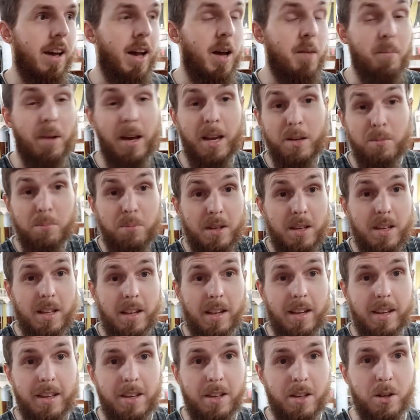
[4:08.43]
I might be,
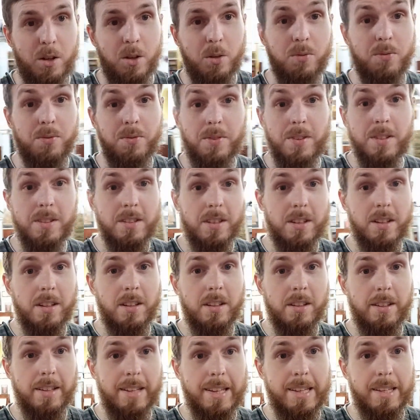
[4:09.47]
like, you know,
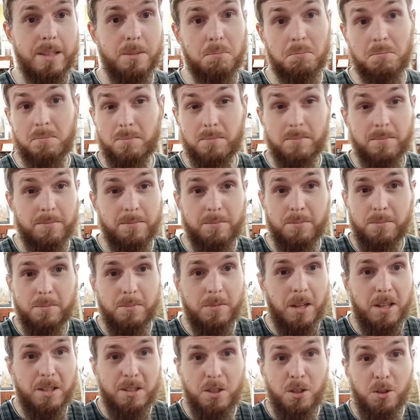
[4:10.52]
physically
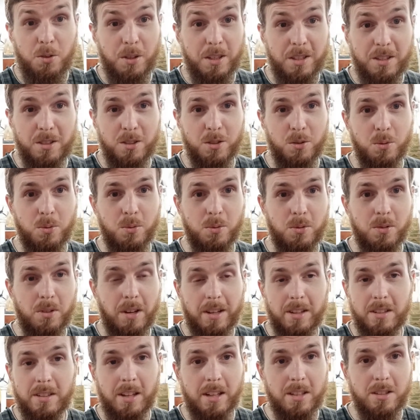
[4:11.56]
not doing too
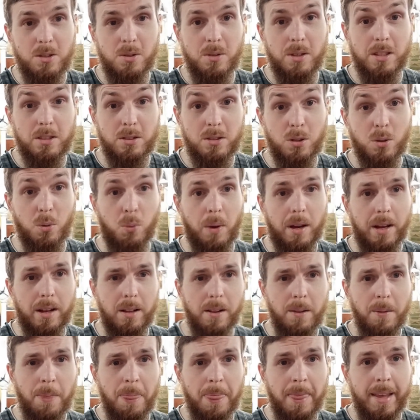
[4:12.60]

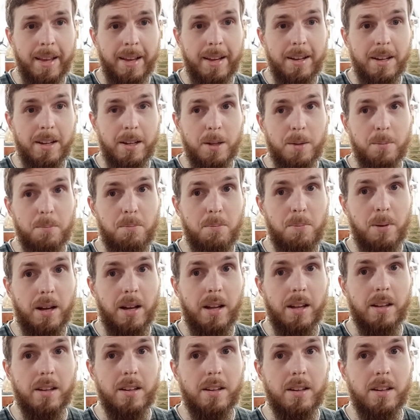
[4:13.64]
well,
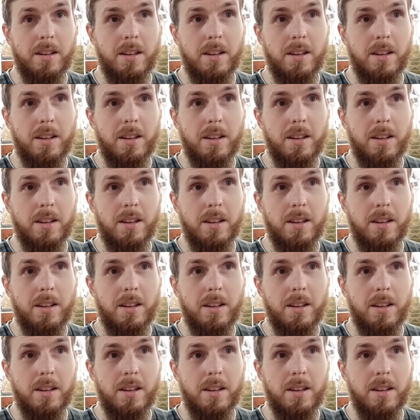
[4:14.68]
but